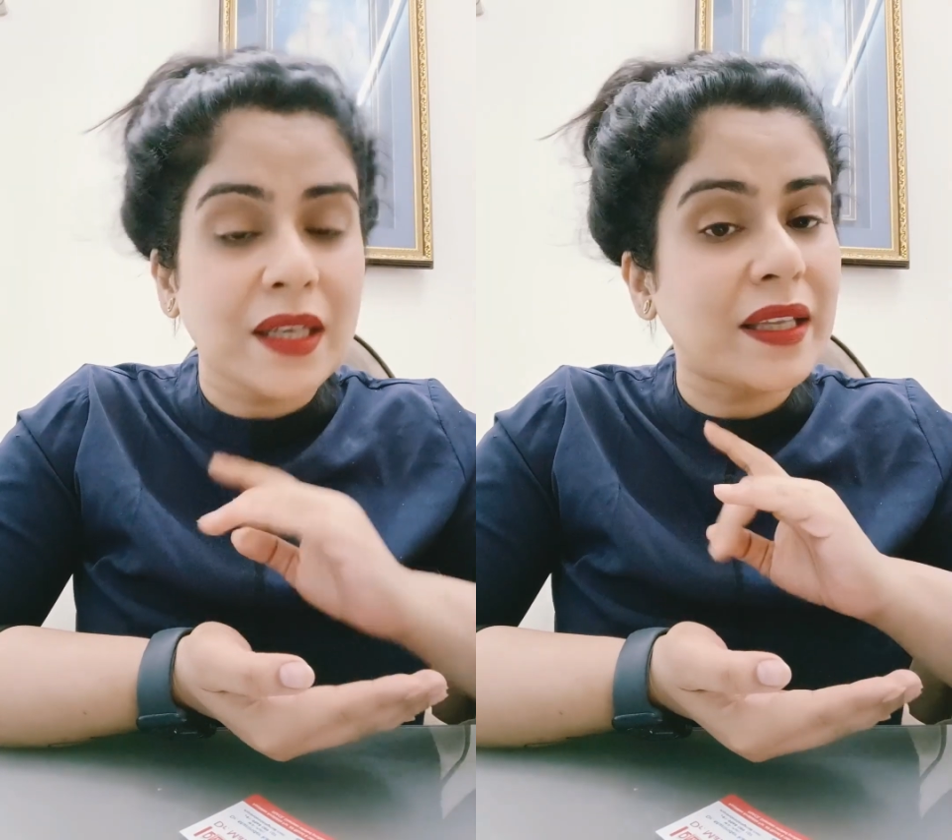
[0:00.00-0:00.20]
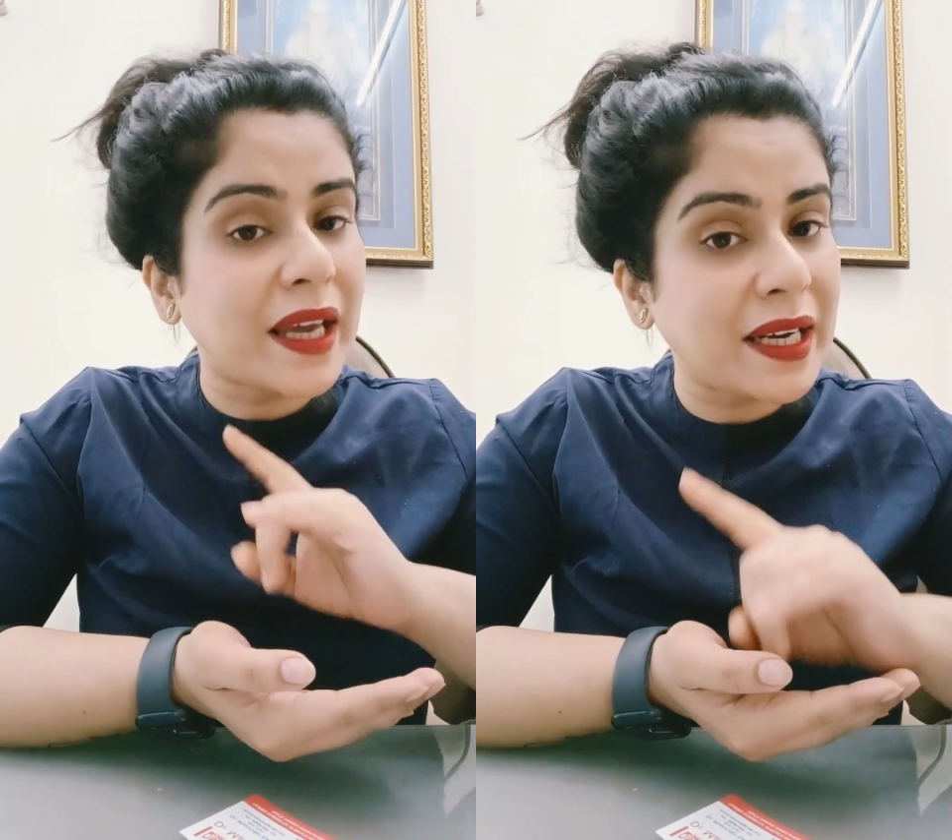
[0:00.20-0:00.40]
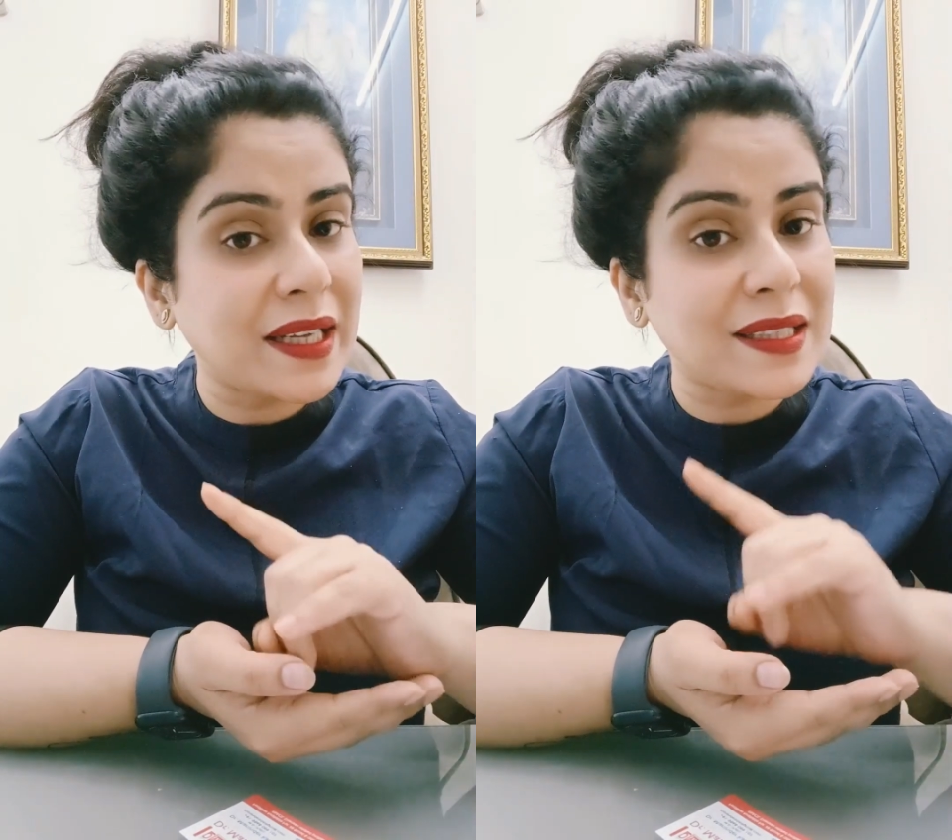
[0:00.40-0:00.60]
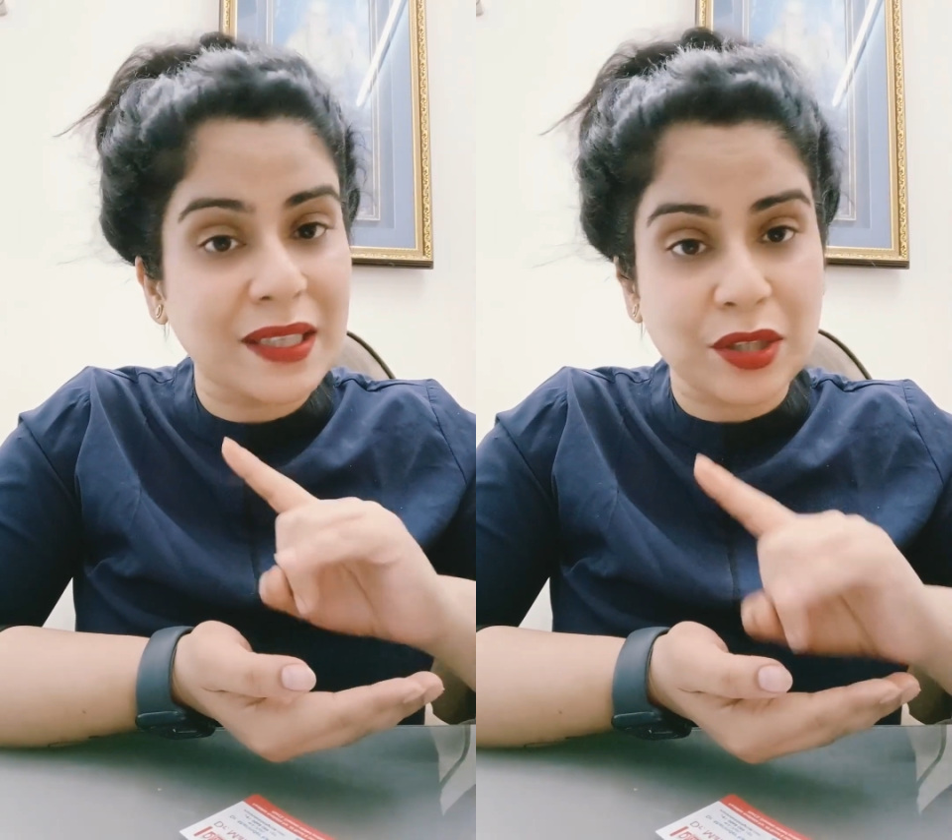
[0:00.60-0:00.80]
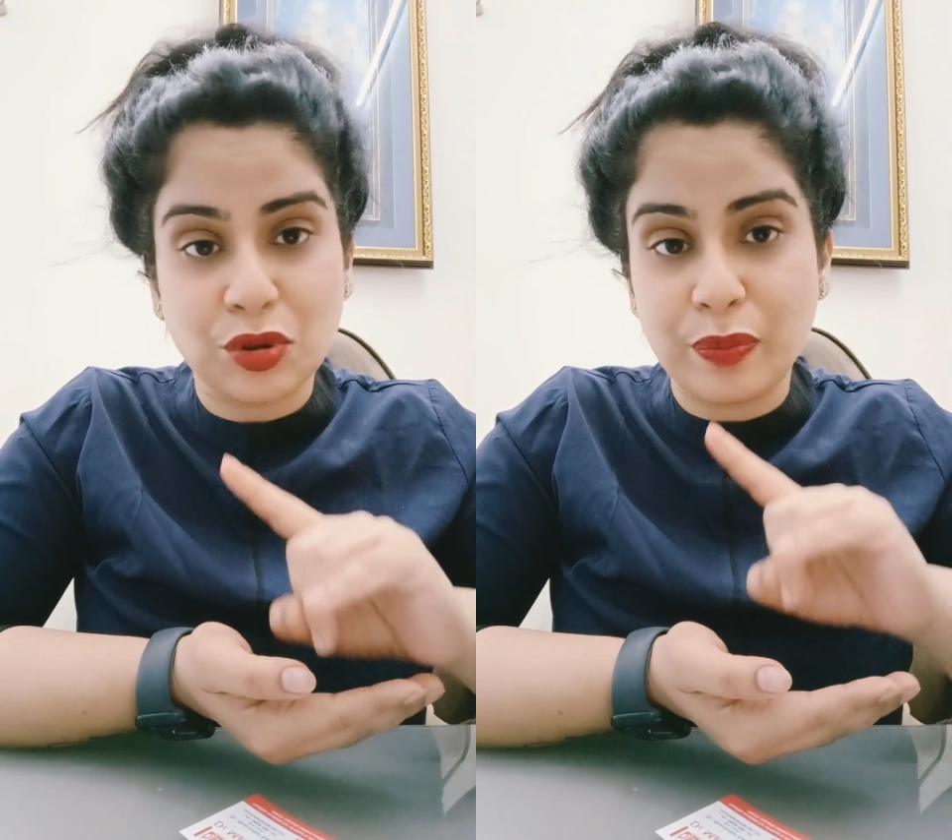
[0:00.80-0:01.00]
the head is
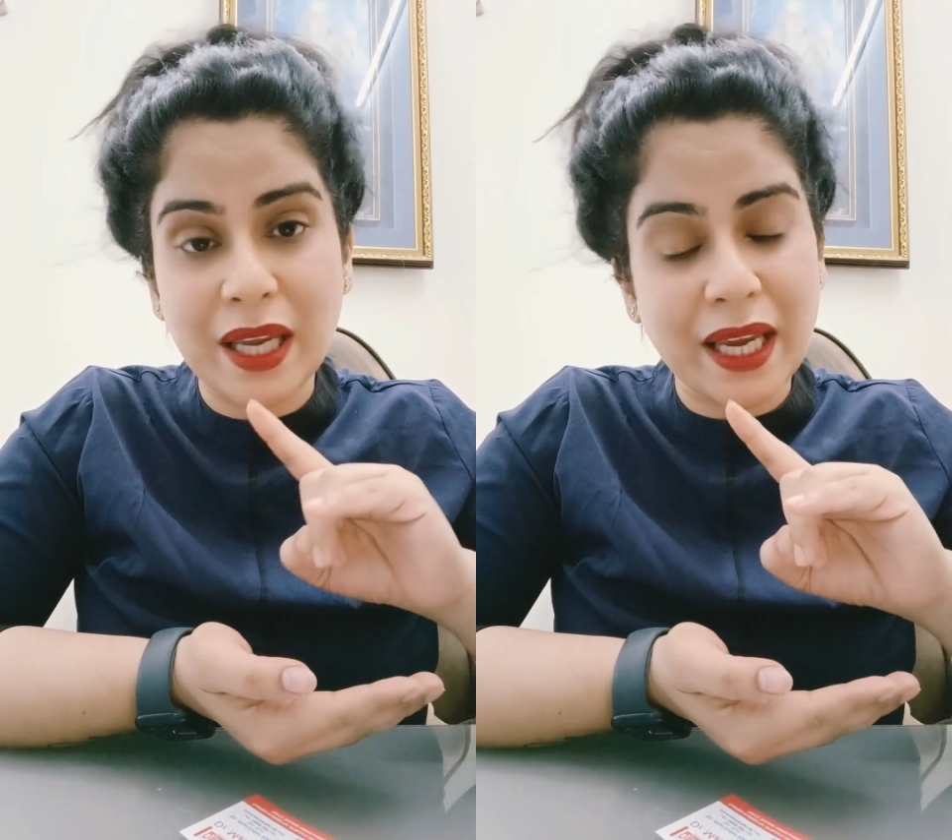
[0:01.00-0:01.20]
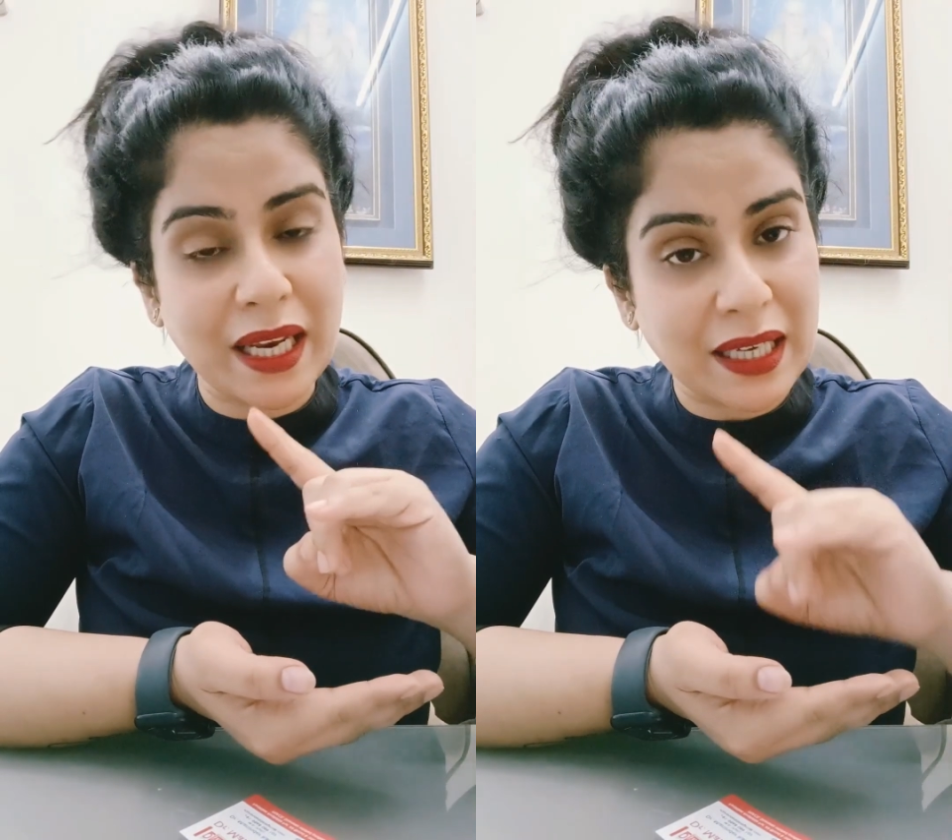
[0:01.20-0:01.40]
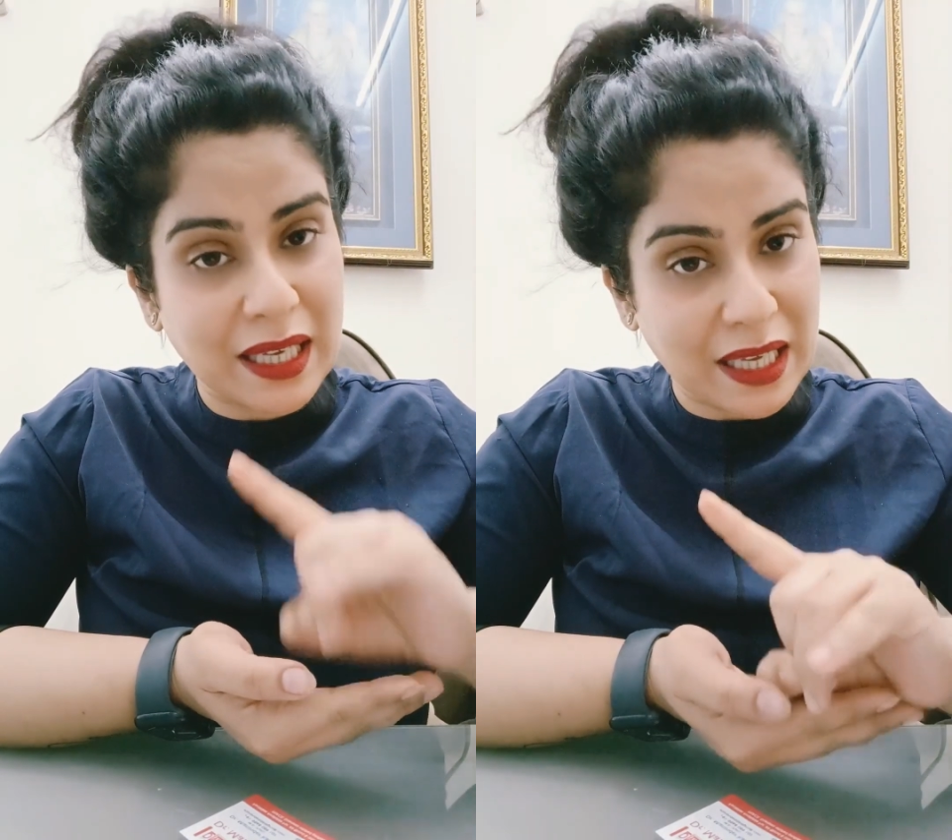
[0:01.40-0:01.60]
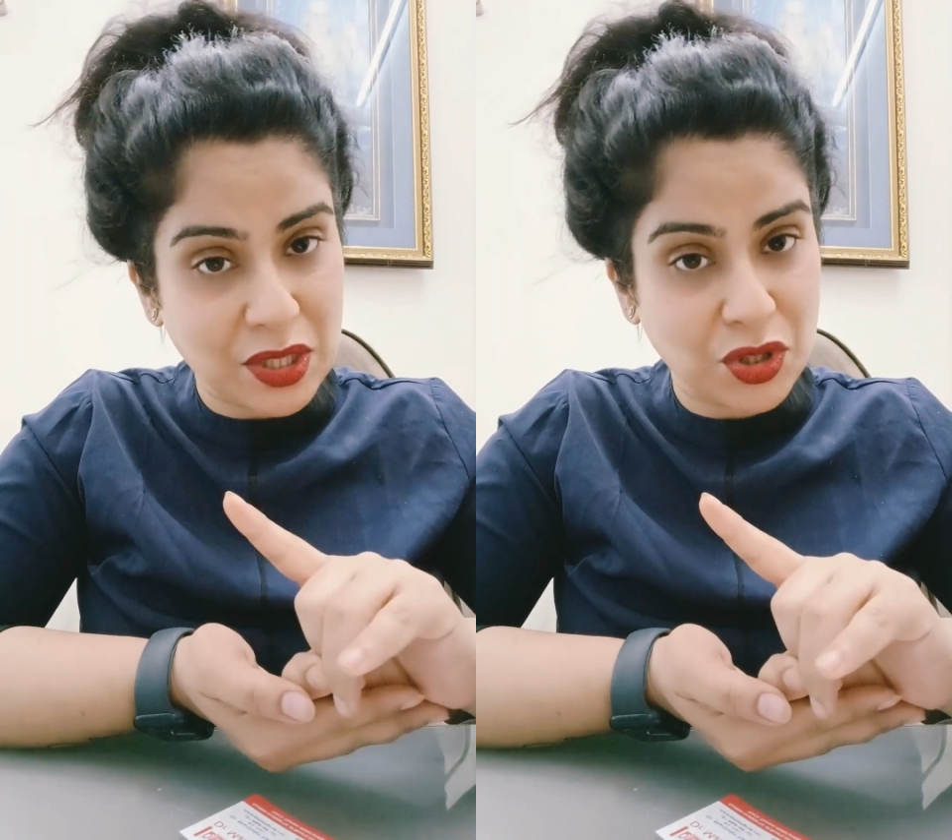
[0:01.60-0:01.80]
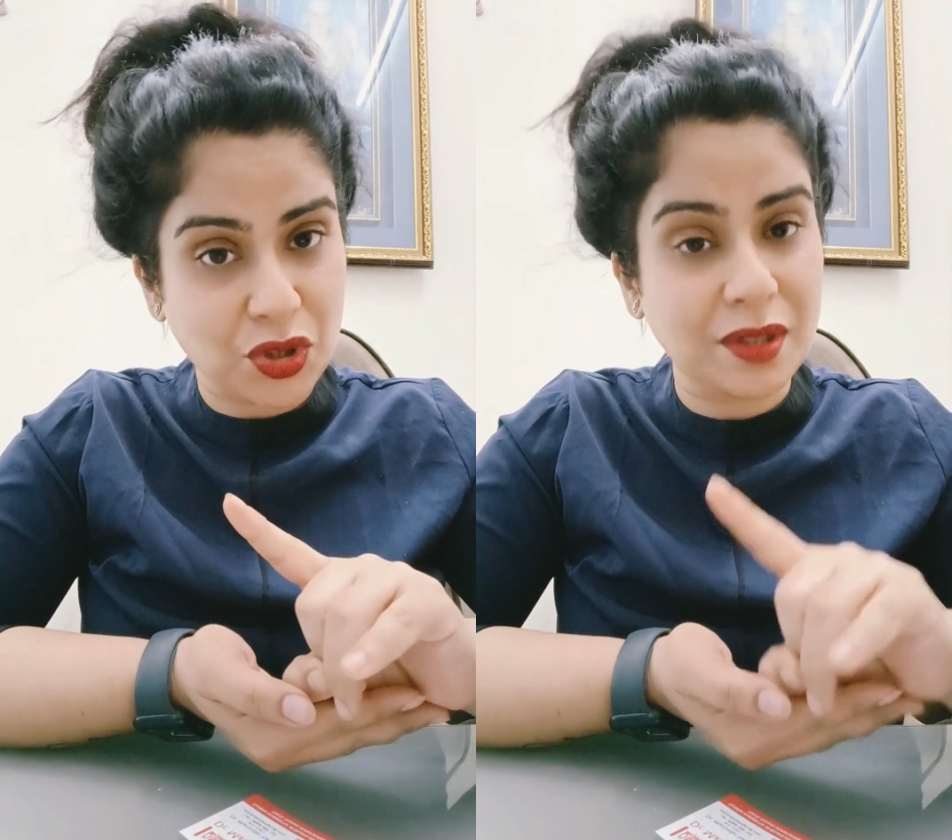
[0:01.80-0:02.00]
said to be
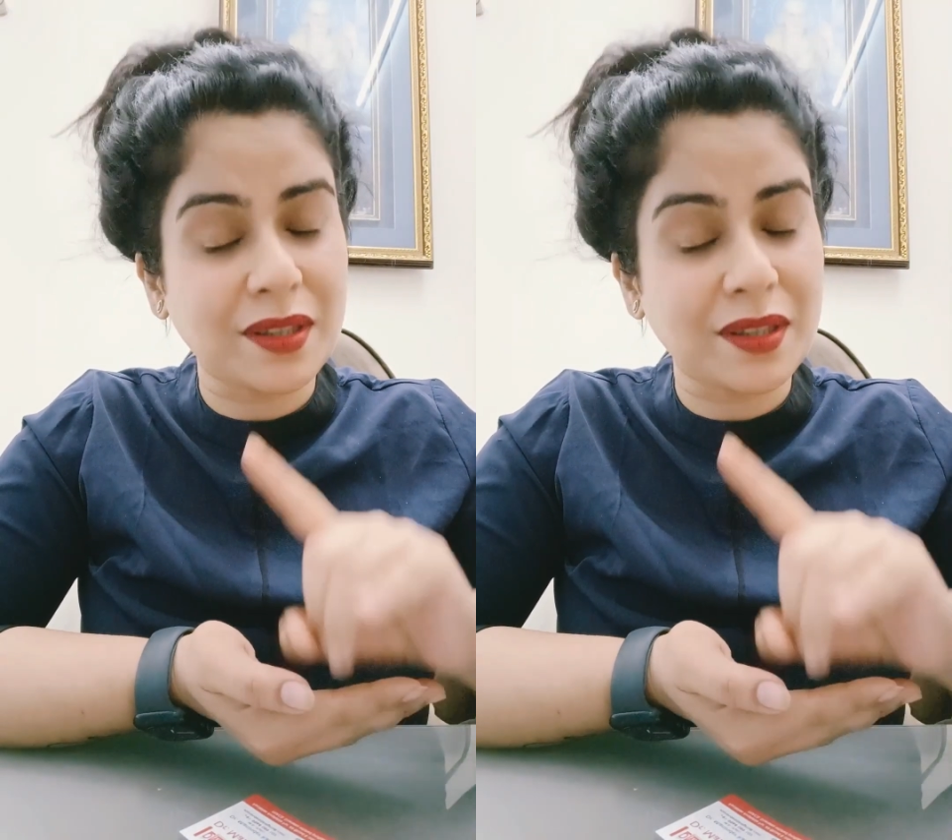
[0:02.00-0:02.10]
engaged.